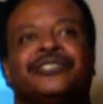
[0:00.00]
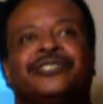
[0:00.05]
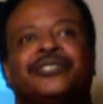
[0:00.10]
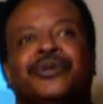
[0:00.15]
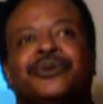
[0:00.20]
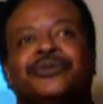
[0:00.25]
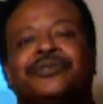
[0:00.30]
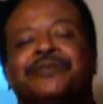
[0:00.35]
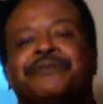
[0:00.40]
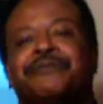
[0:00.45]

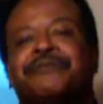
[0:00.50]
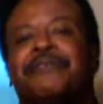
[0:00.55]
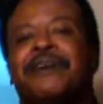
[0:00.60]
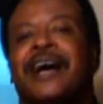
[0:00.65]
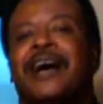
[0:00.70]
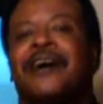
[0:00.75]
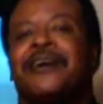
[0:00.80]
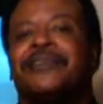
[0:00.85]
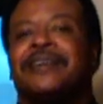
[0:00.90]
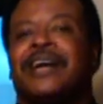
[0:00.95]
Joseph
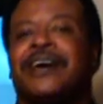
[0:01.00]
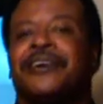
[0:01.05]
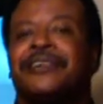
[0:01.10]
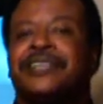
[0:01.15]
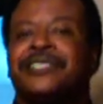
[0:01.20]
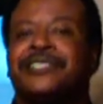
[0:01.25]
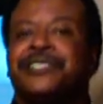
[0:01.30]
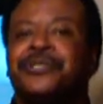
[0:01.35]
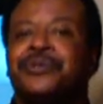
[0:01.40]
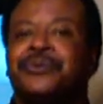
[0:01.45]
found out
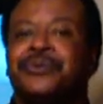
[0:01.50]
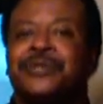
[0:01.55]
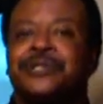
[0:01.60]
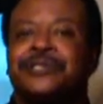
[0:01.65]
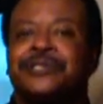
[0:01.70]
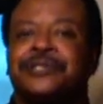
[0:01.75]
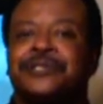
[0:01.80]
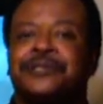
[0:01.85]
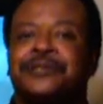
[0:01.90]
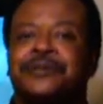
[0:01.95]
that she
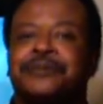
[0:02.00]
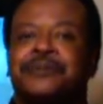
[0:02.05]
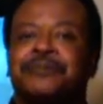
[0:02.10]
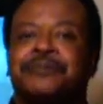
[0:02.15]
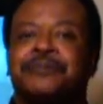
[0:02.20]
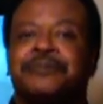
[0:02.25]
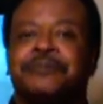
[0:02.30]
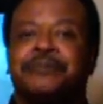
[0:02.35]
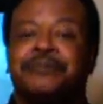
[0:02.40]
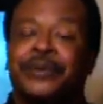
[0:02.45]
was
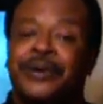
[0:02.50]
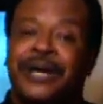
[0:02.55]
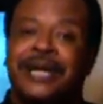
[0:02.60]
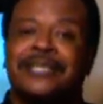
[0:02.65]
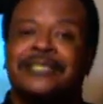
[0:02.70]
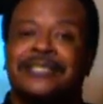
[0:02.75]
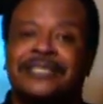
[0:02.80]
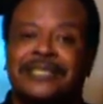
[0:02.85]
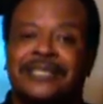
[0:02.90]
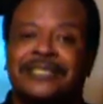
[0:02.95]

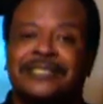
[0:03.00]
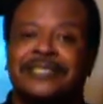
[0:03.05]
pregnant.